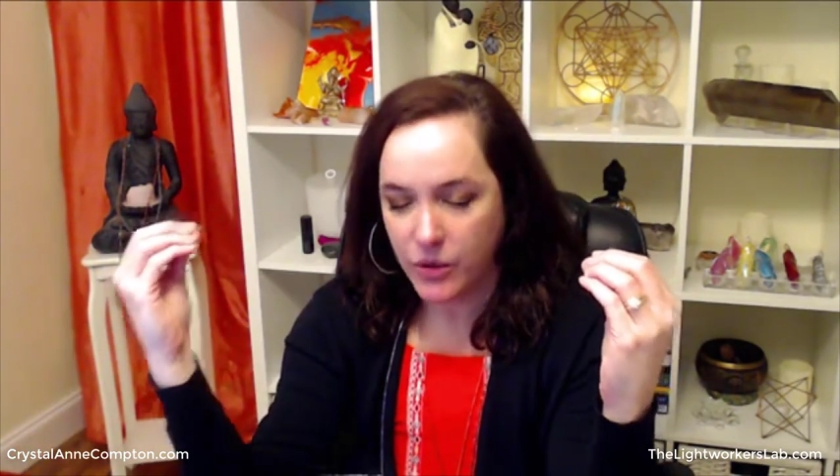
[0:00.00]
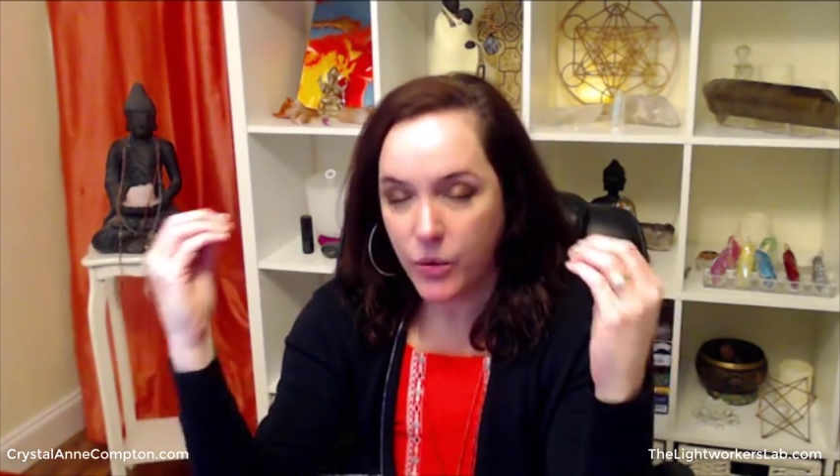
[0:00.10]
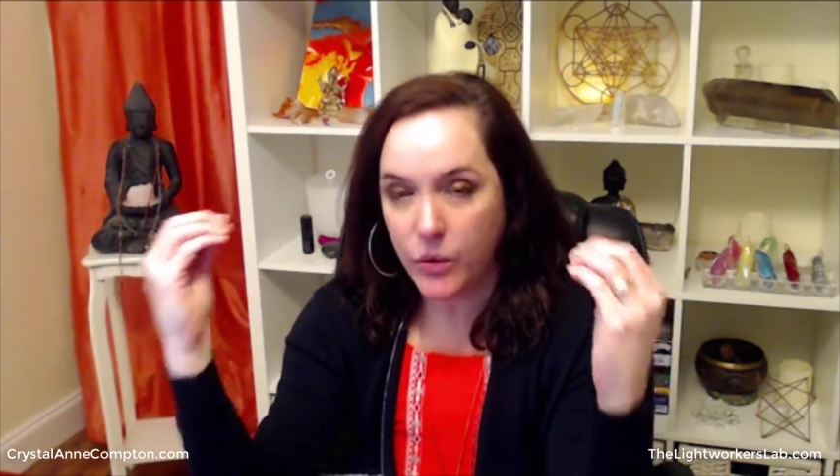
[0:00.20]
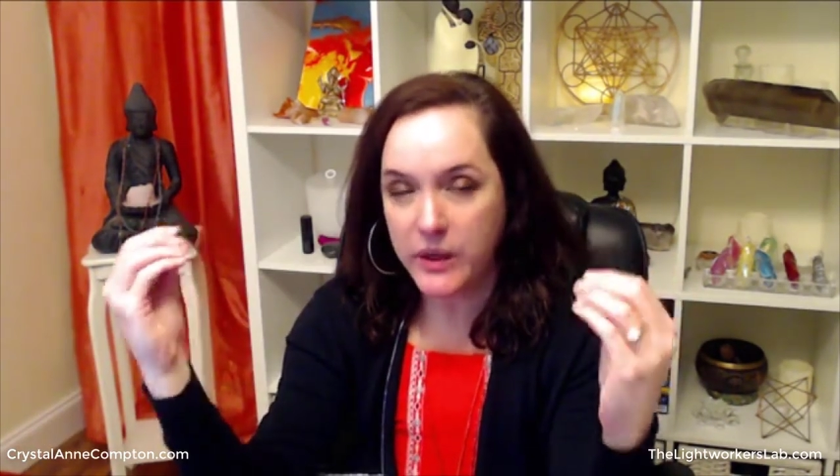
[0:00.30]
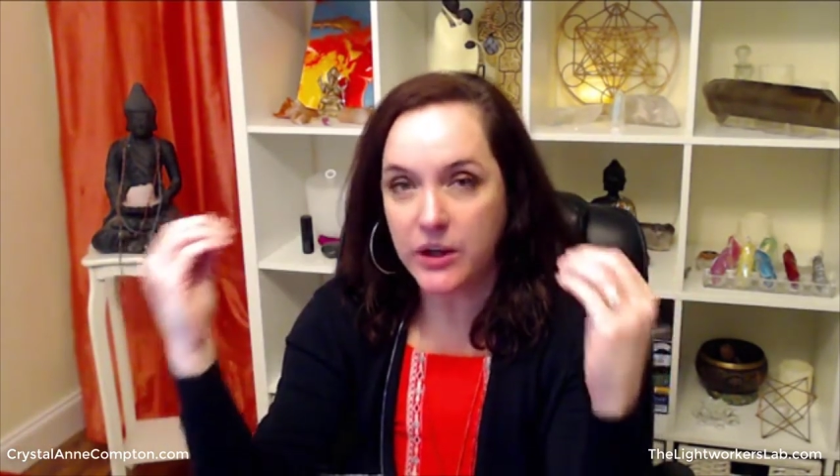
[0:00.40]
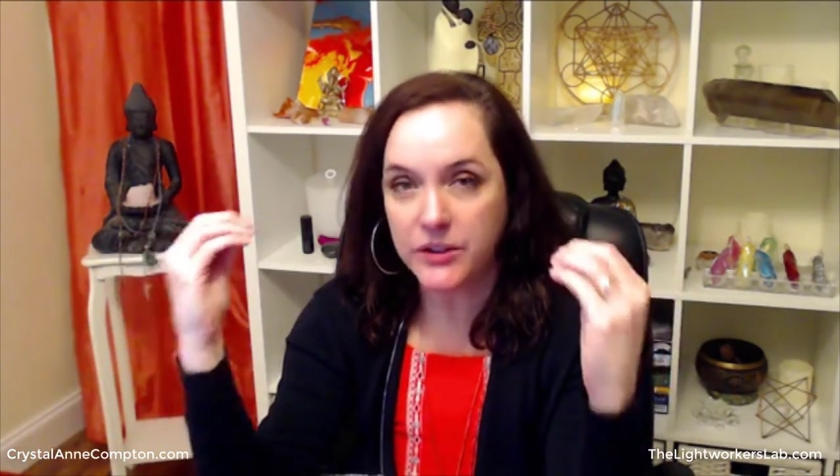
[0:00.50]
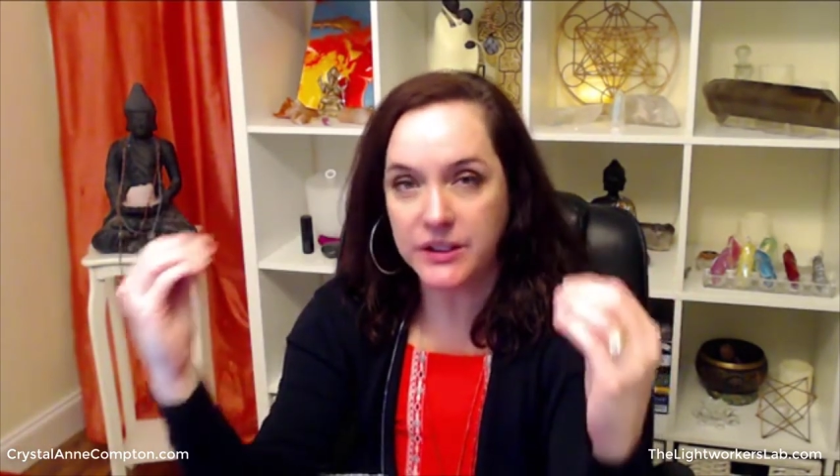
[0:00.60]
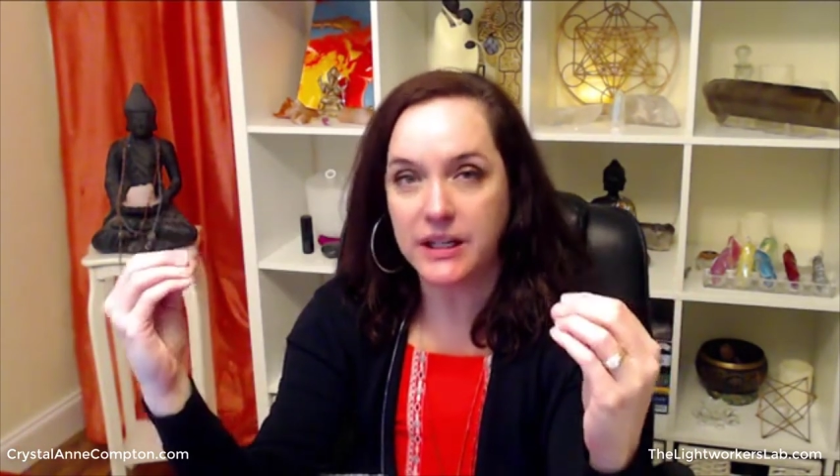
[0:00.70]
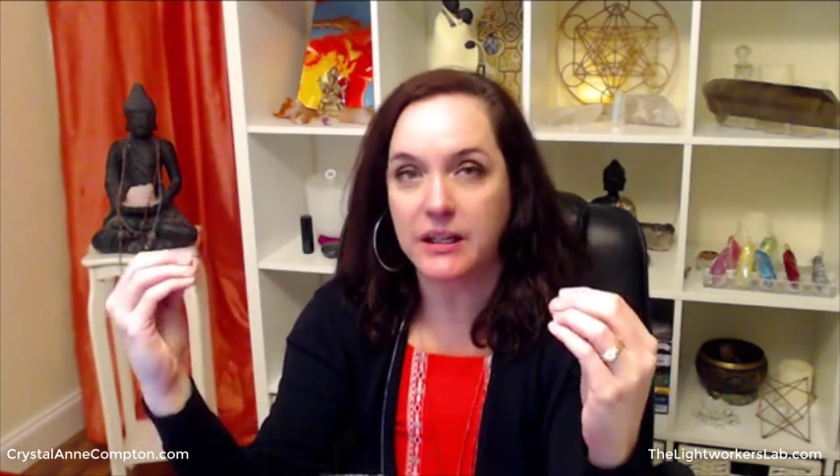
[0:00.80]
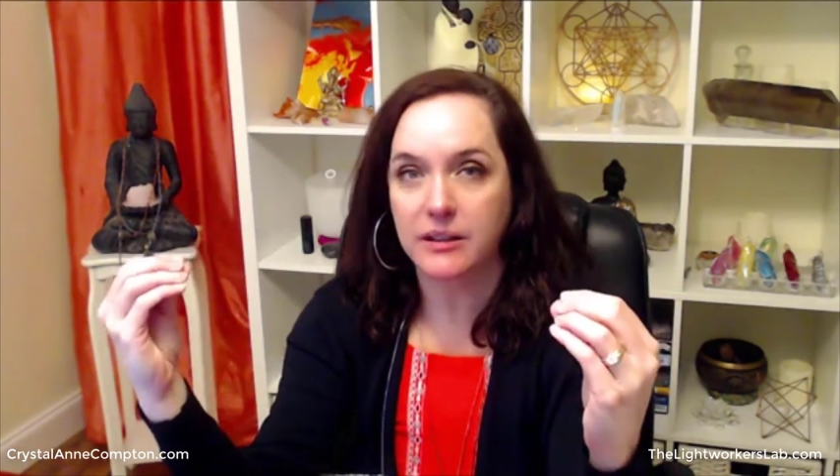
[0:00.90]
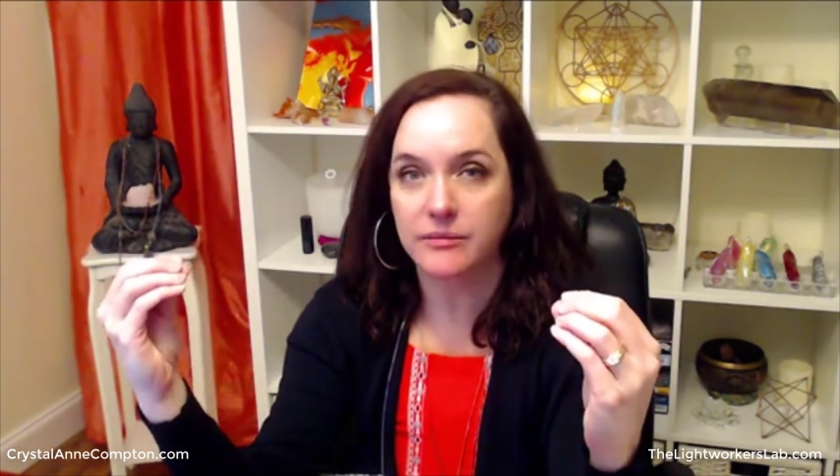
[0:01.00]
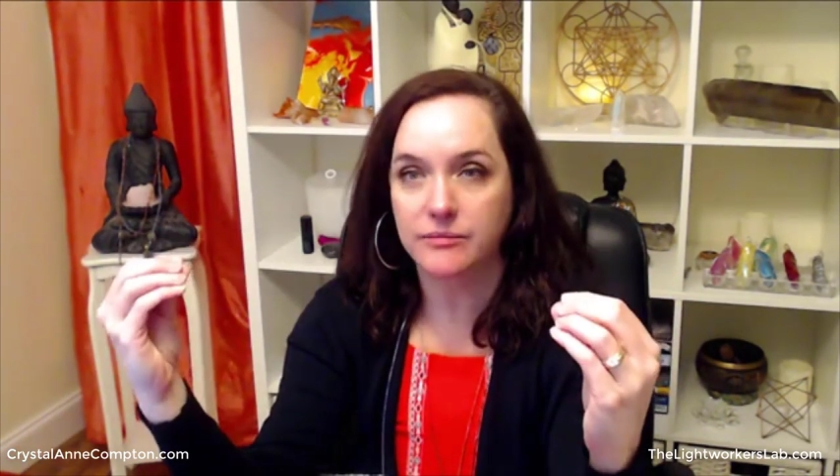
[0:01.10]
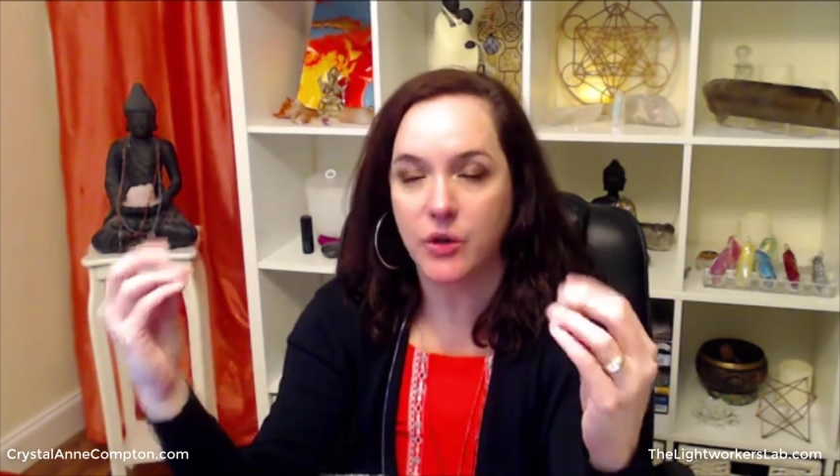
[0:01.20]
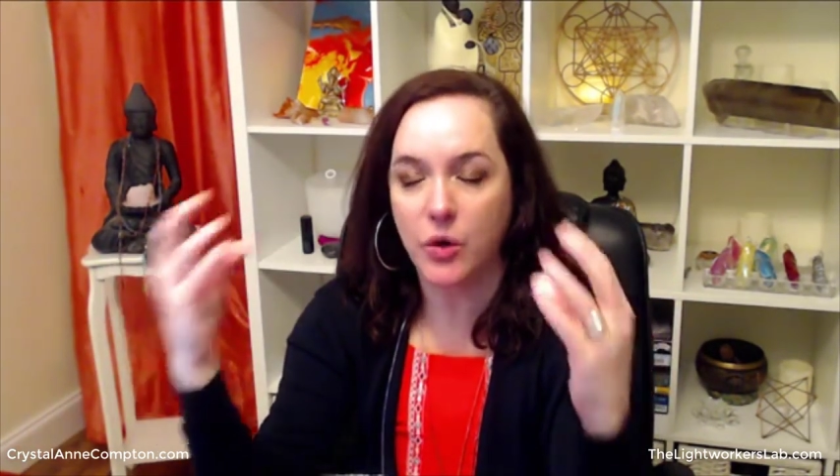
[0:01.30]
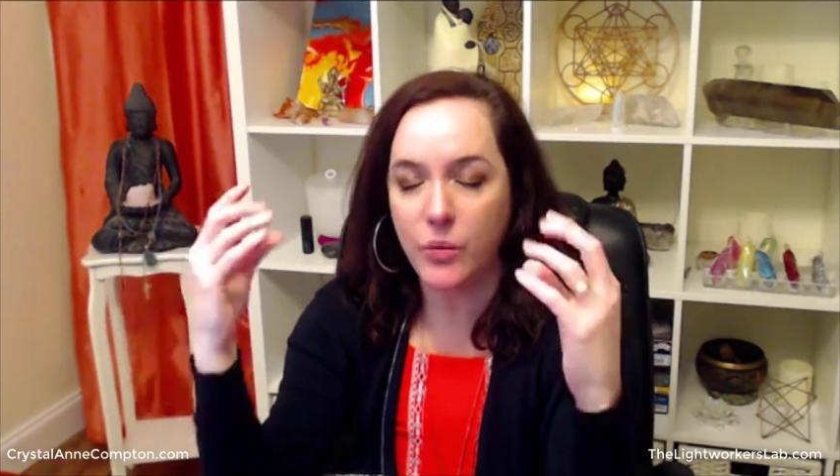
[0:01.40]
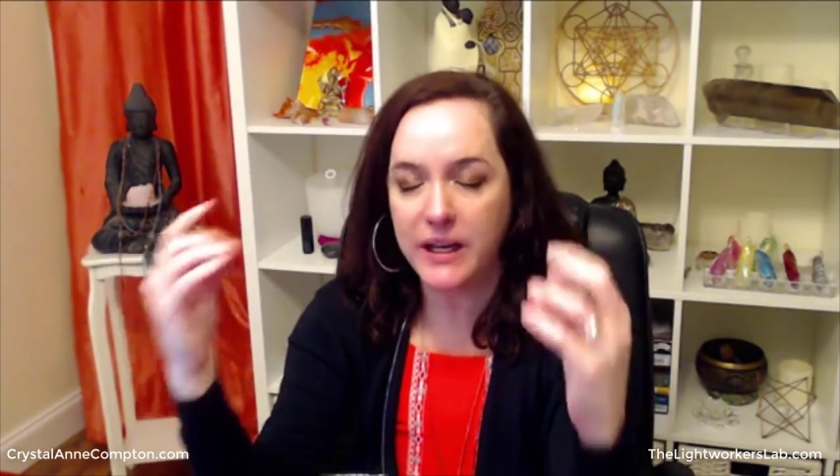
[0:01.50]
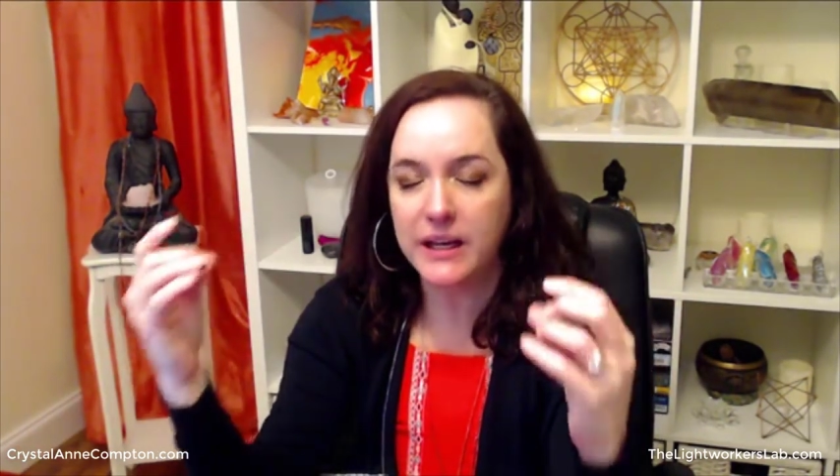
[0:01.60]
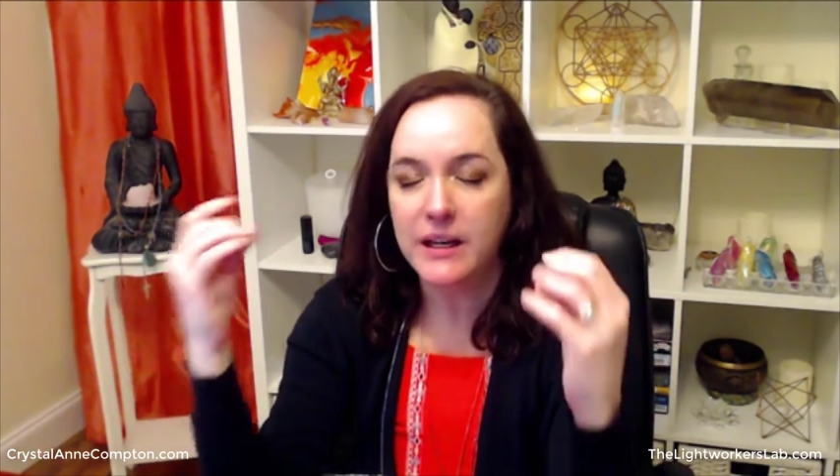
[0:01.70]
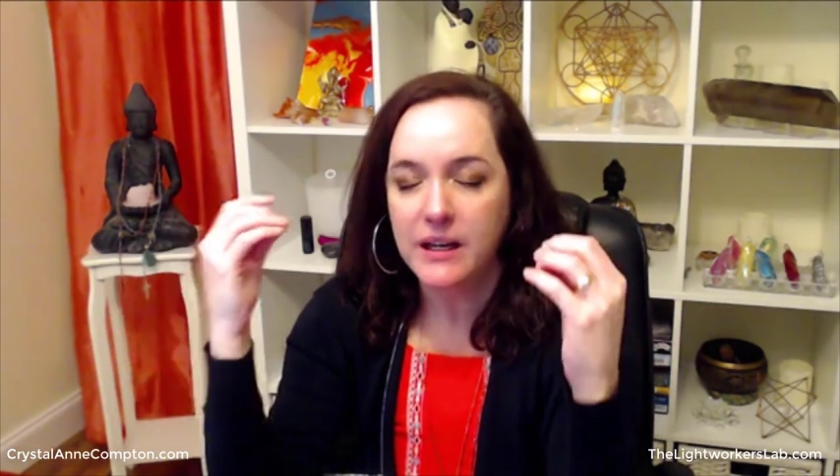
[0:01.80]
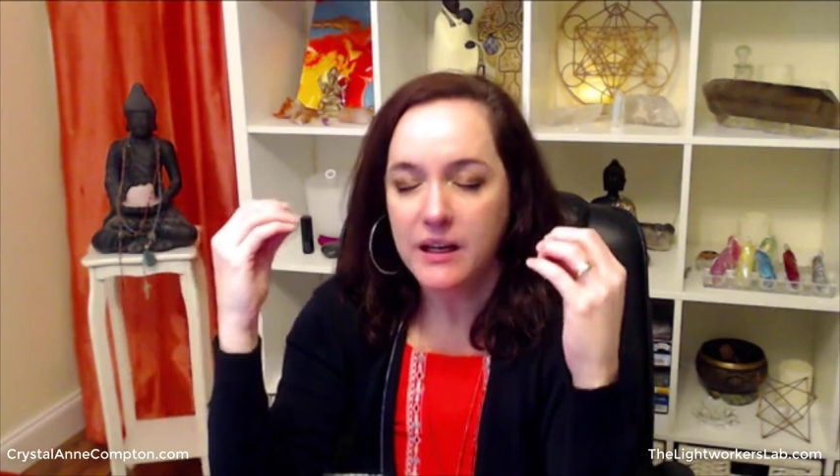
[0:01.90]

where we are sick or we